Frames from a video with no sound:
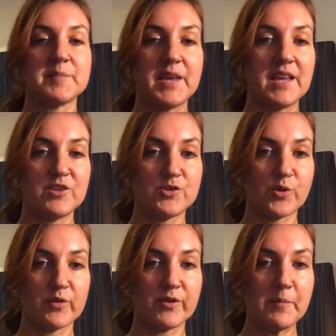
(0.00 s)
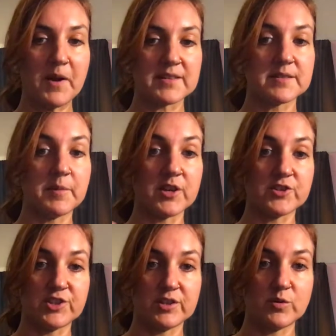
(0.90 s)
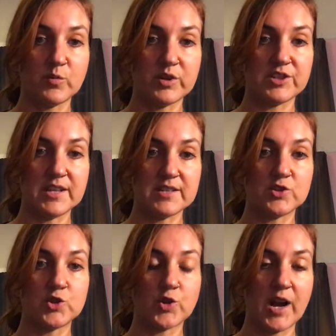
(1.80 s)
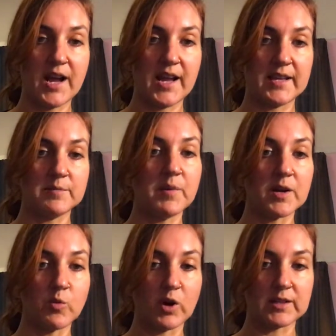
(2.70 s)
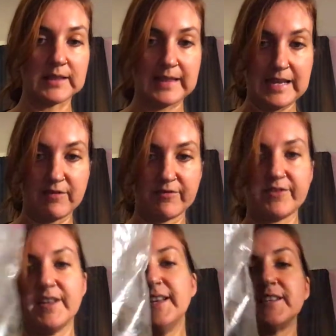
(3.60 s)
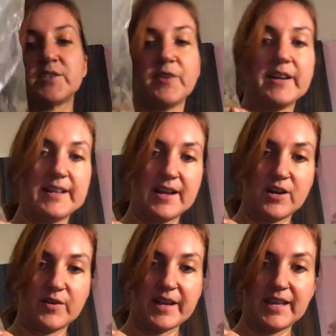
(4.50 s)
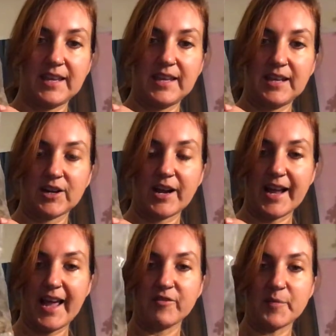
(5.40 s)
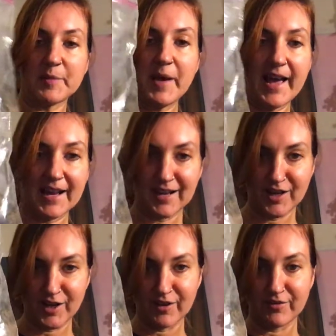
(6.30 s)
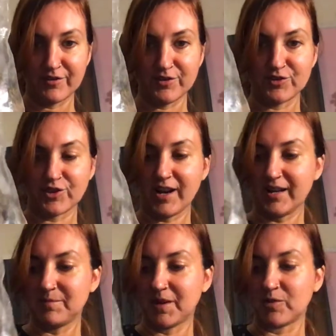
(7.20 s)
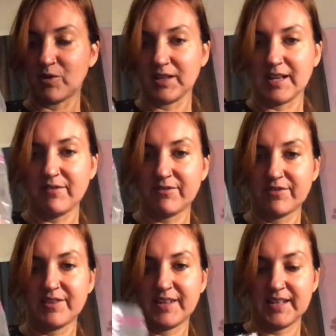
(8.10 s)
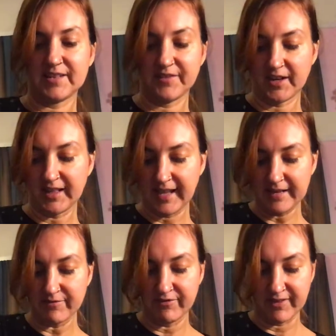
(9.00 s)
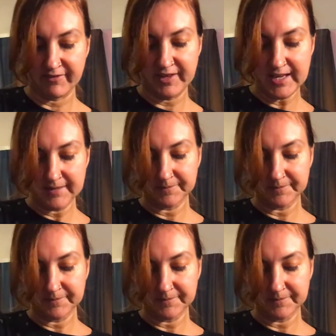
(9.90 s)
being short for moxibustion, which is dried mugwort leaf. So right now I have a big bag of dried mugwort leaf. It's very light and fluffy.